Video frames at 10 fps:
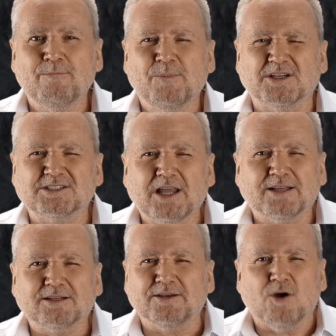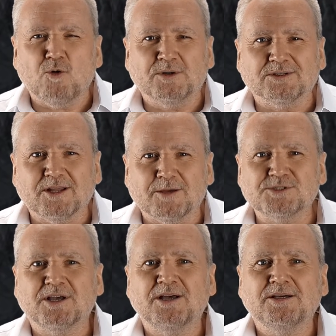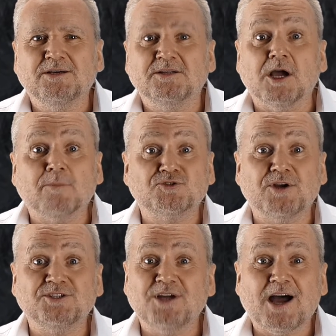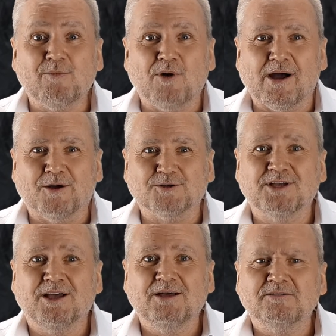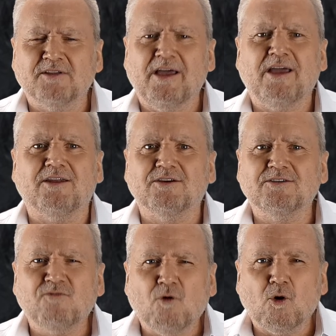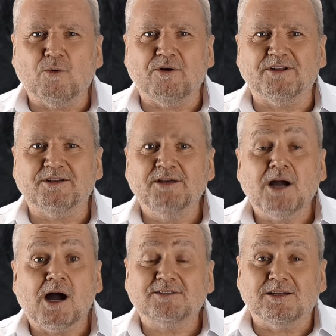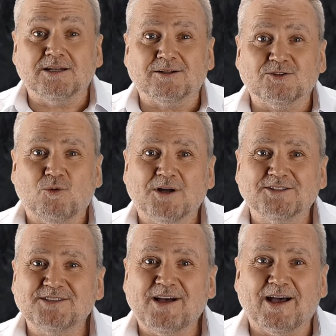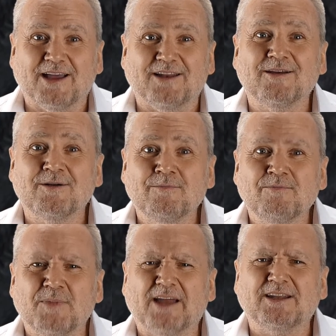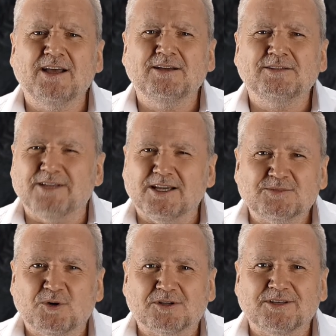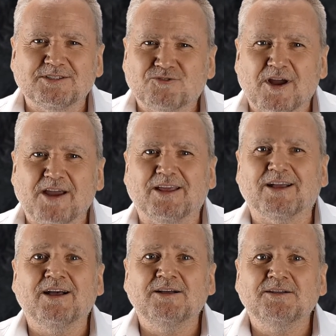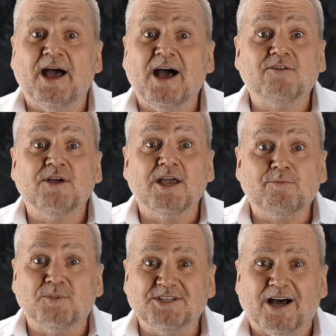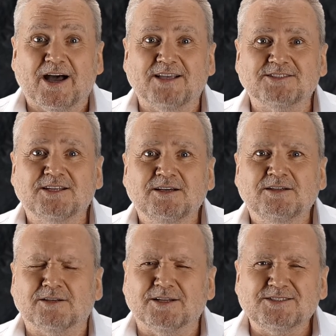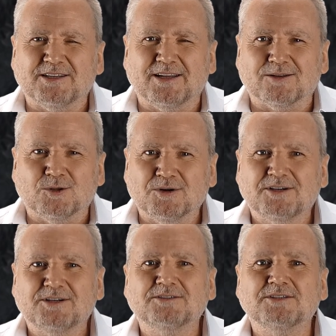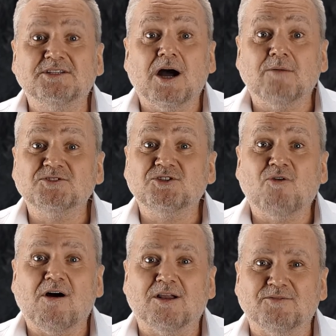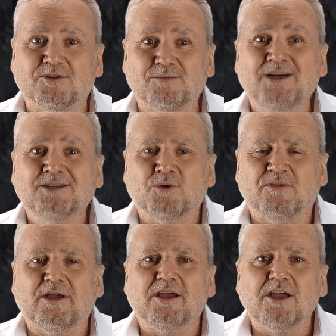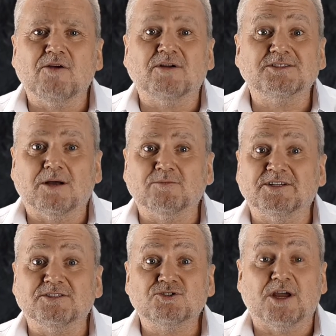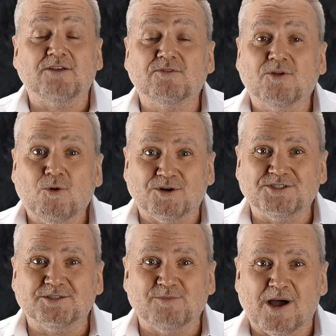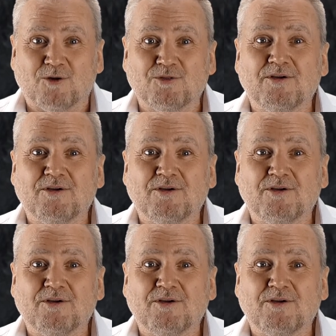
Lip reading: The slightly open lips, the upstretched eyebrows, the head forward and cocked a little to one side, that desperately straining, half-hypnotized, listening look that comes to all of them when they are hearing something straight from the horse's mouth.